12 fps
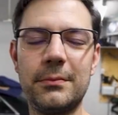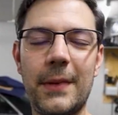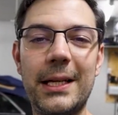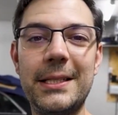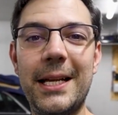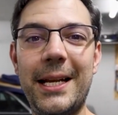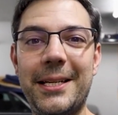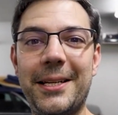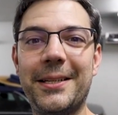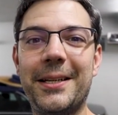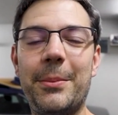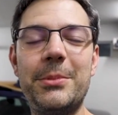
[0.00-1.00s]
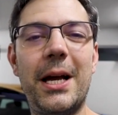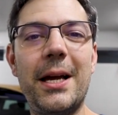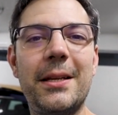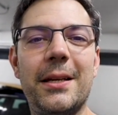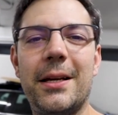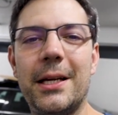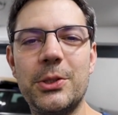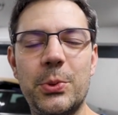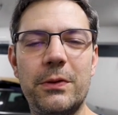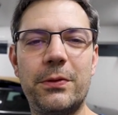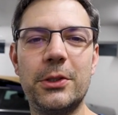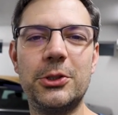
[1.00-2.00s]
I did it. I'm done. I just
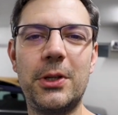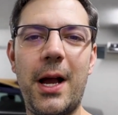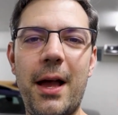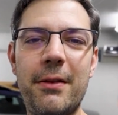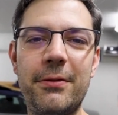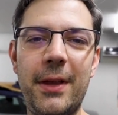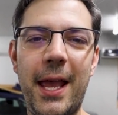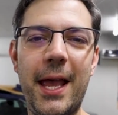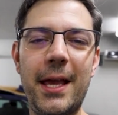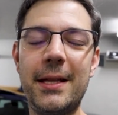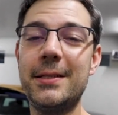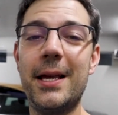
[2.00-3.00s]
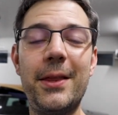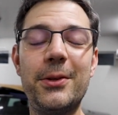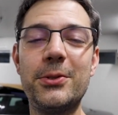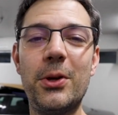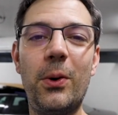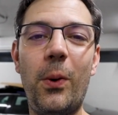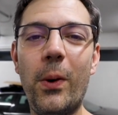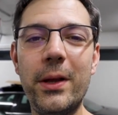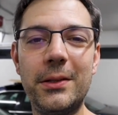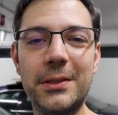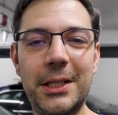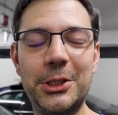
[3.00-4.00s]
went for a drive and there's no
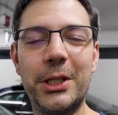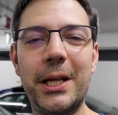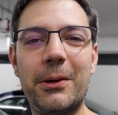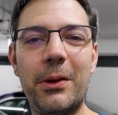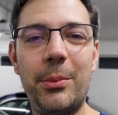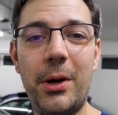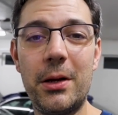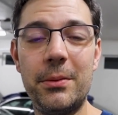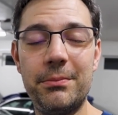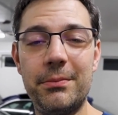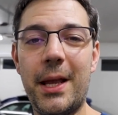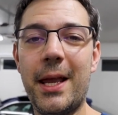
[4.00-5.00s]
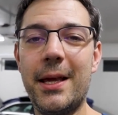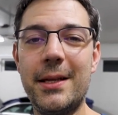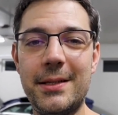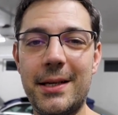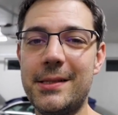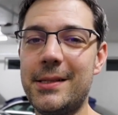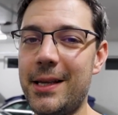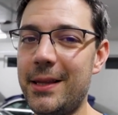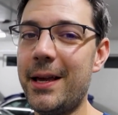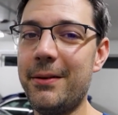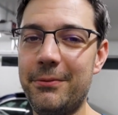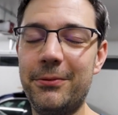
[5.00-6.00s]
oil gushing out of the bottom. And I say
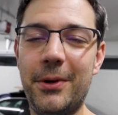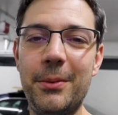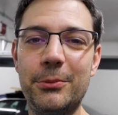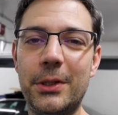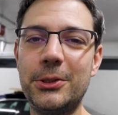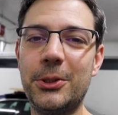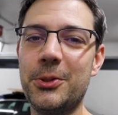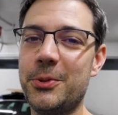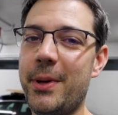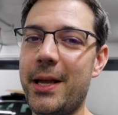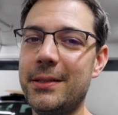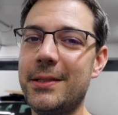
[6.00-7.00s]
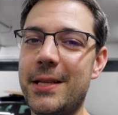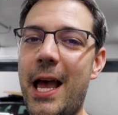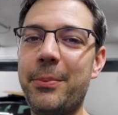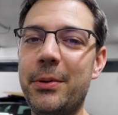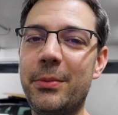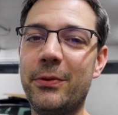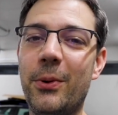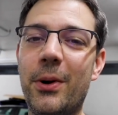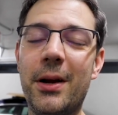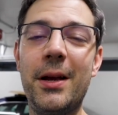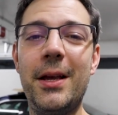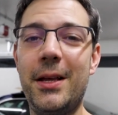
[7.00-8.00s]
that from retrospect. It's happened
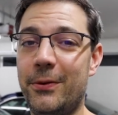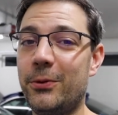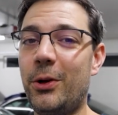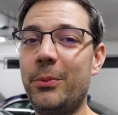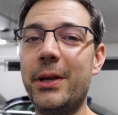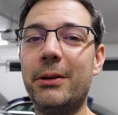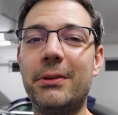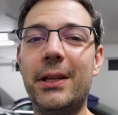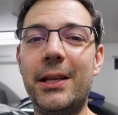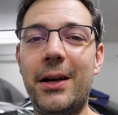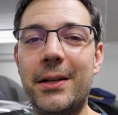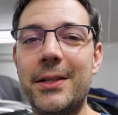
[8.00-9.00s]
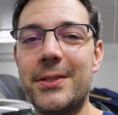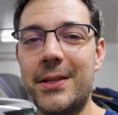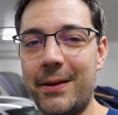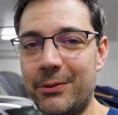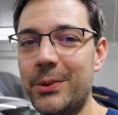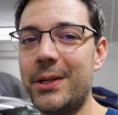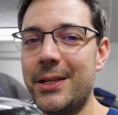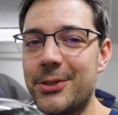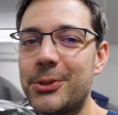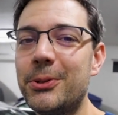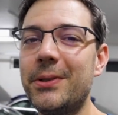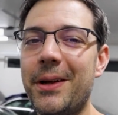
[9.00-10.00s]
before. For all being really honest, everyone
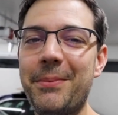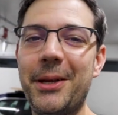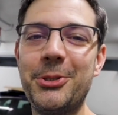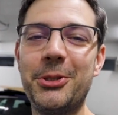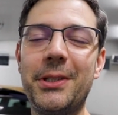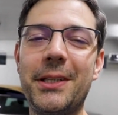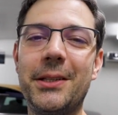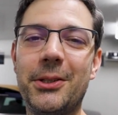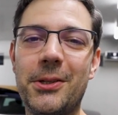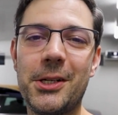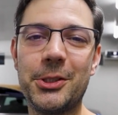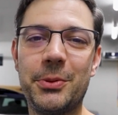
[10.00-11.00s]
has screwed up majorly in the garage